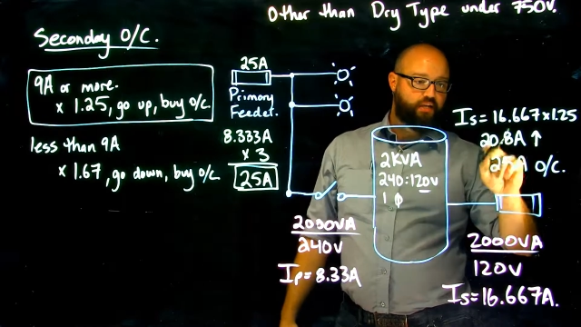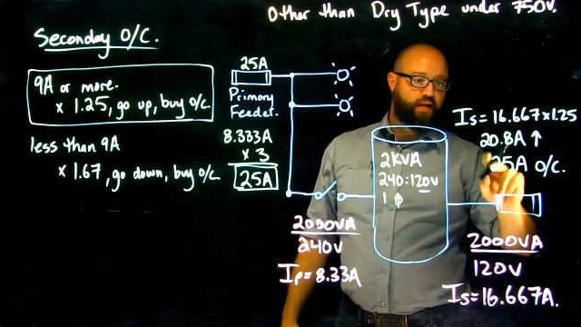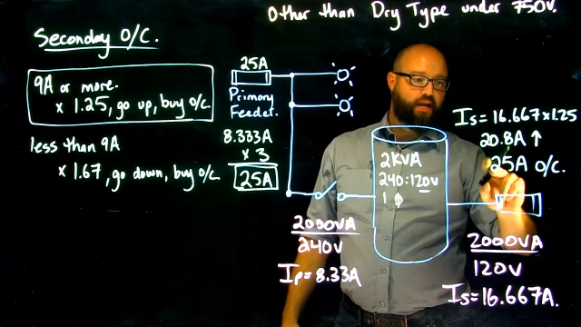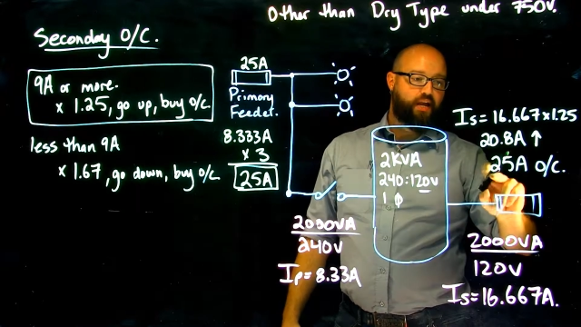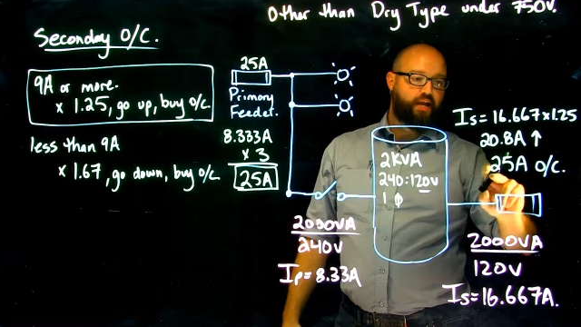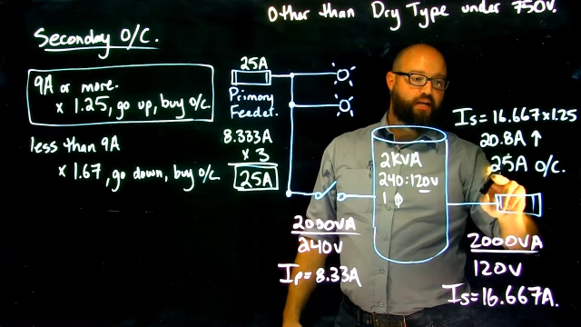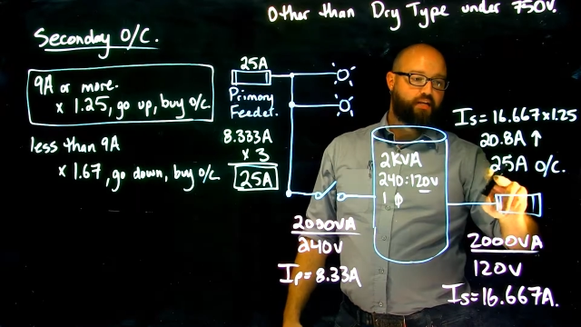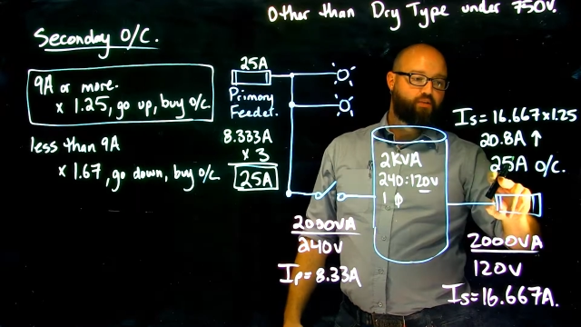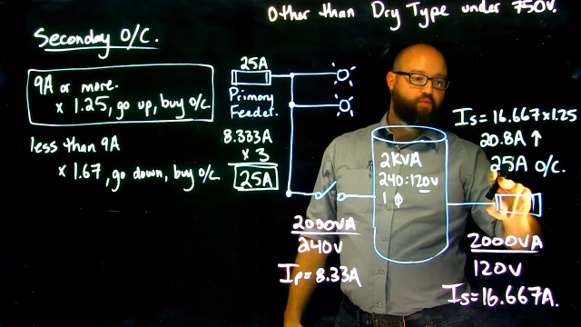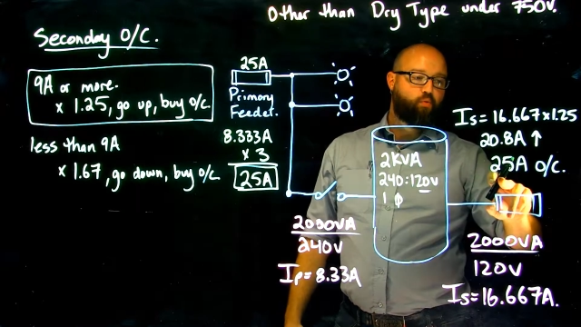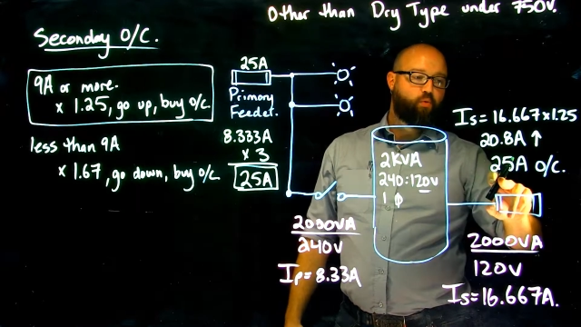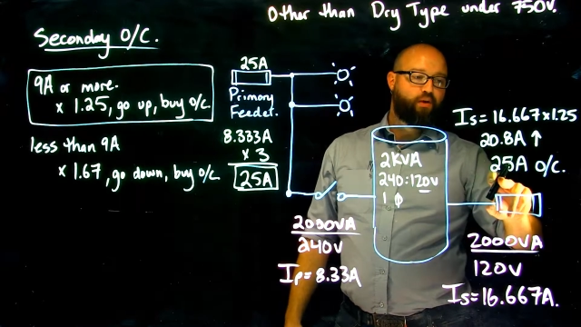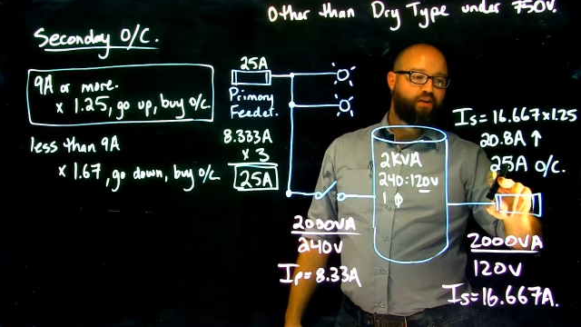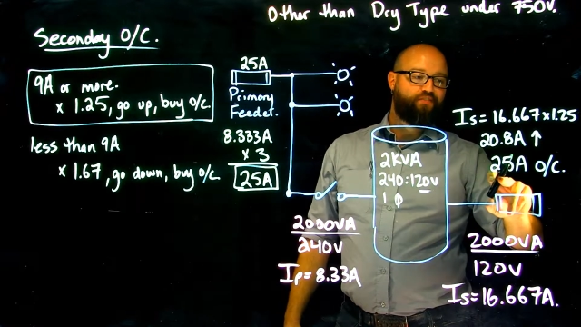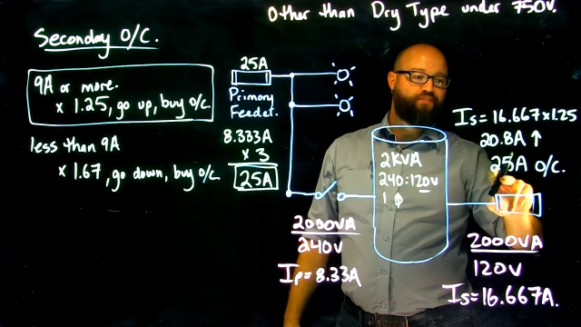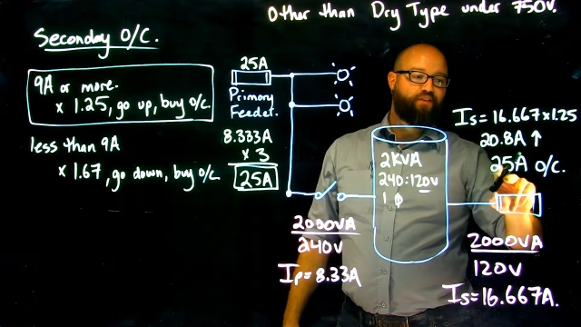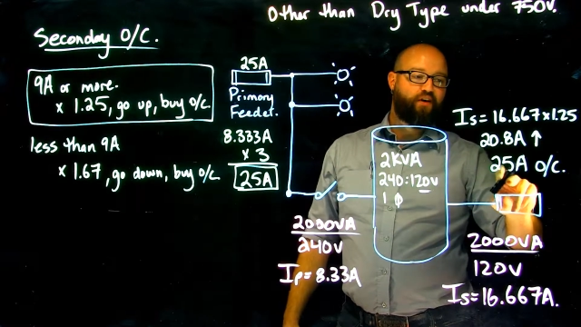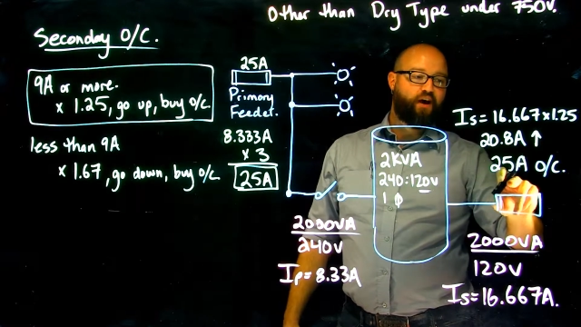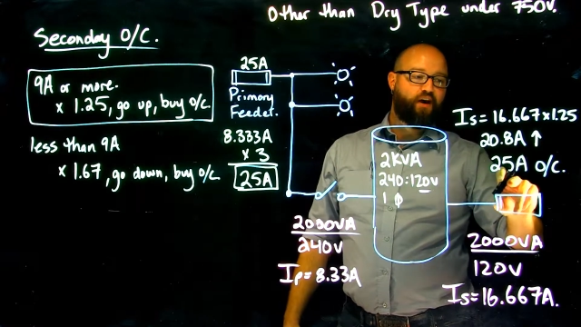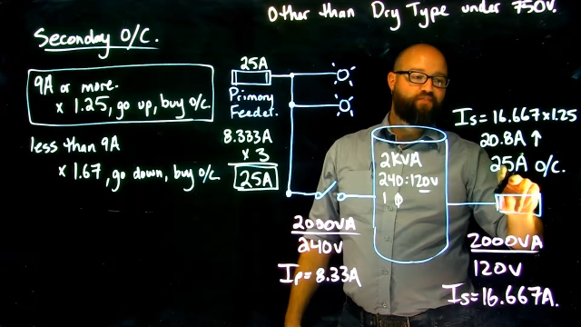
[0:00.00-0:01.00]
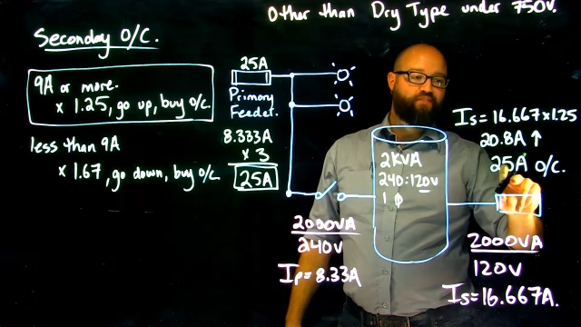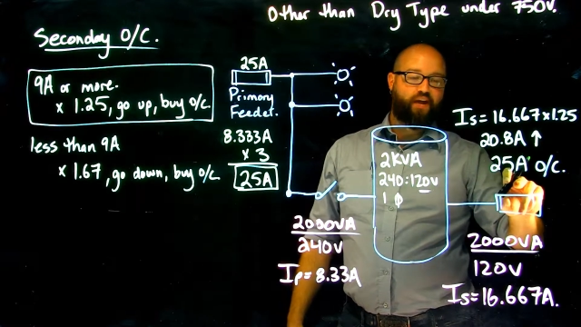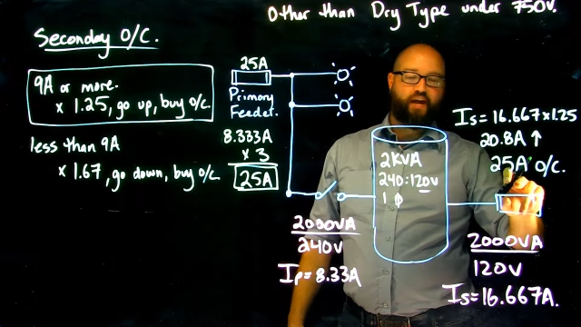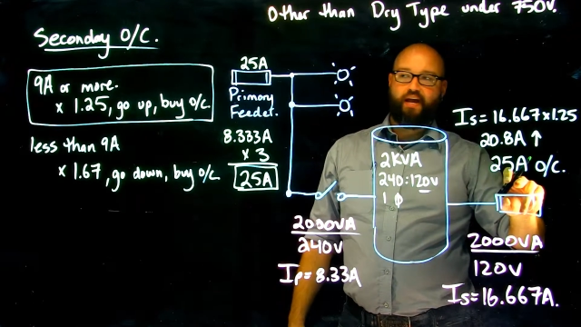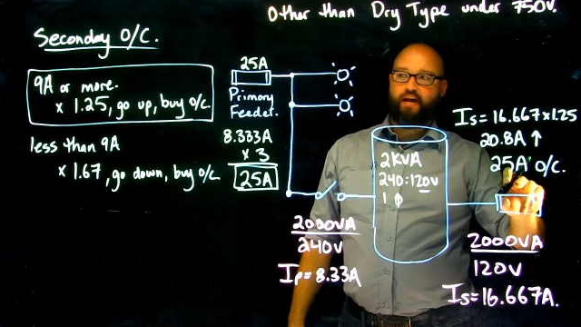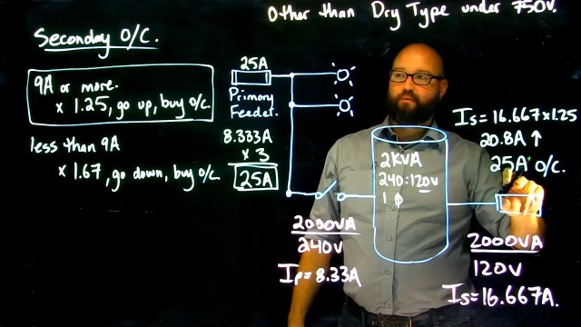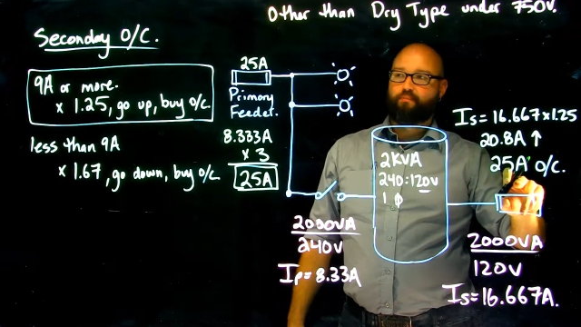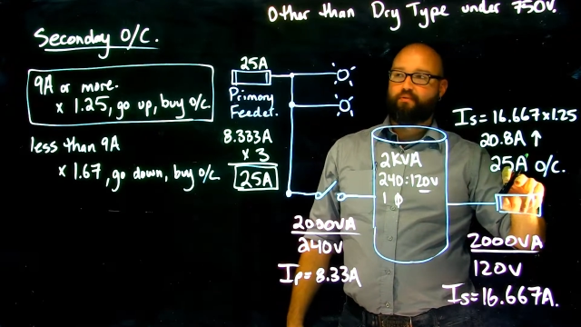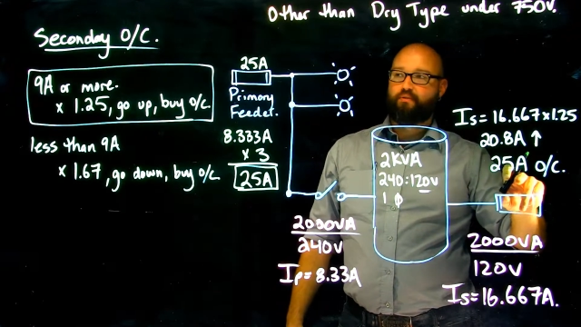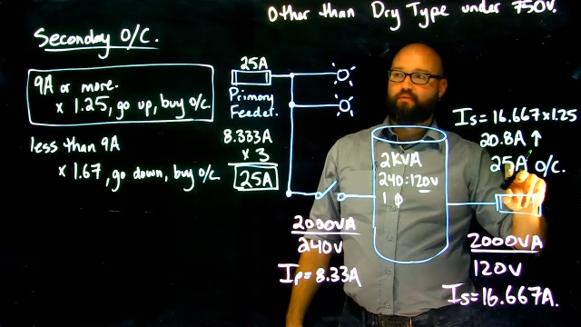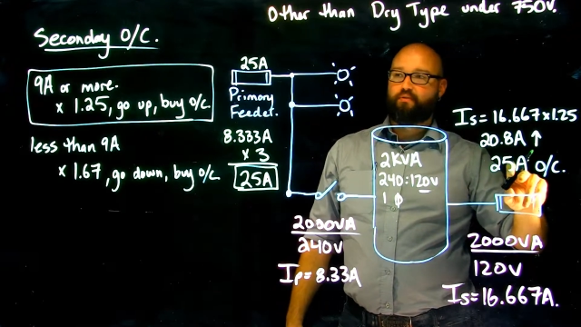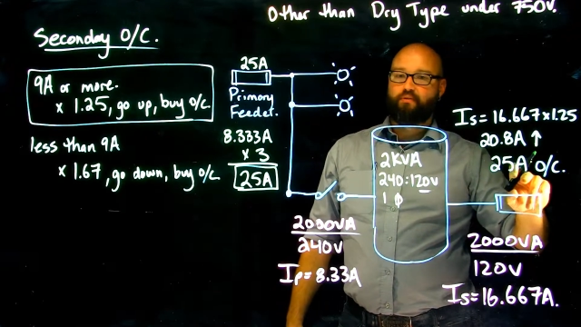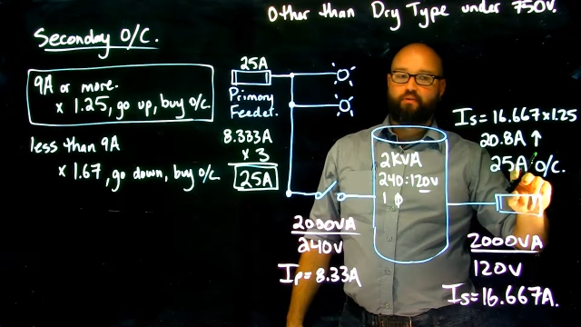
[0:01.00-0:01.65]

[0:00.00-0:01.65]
a 25 amp